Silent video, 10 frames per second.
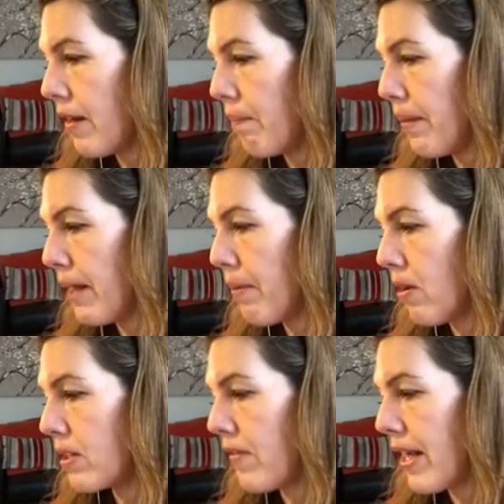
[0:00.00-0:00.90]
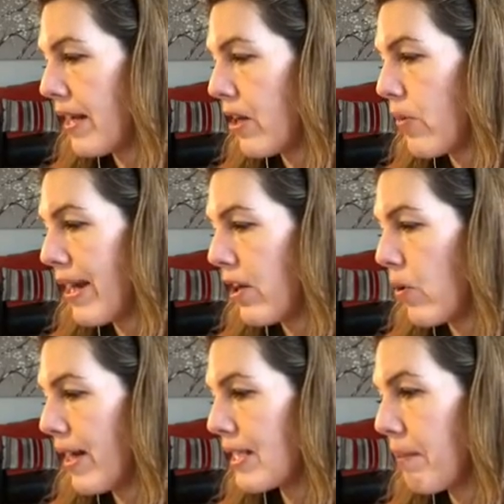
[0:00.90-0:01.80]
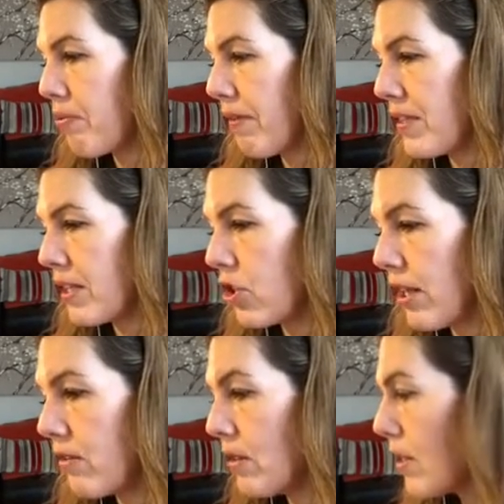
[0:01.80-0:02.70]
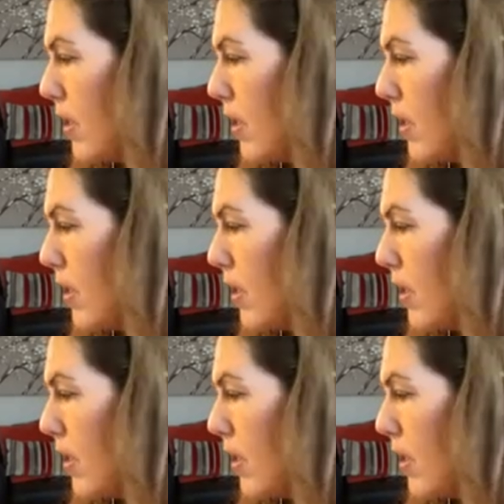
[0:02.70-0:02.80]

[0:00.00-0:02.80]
being part of the EU-US Privacy Shield.